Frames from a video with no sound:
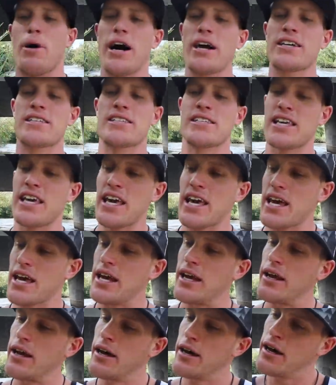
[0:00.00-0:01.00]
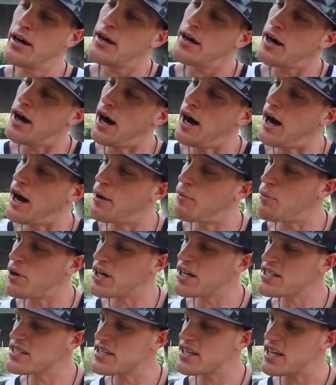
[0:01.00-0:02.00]
buckskin, um,
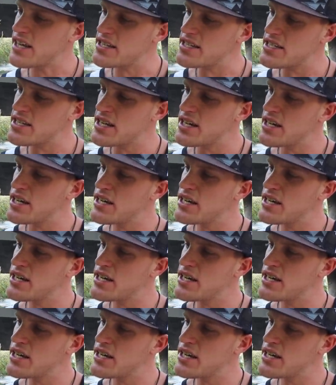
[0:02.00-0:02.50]
what is this?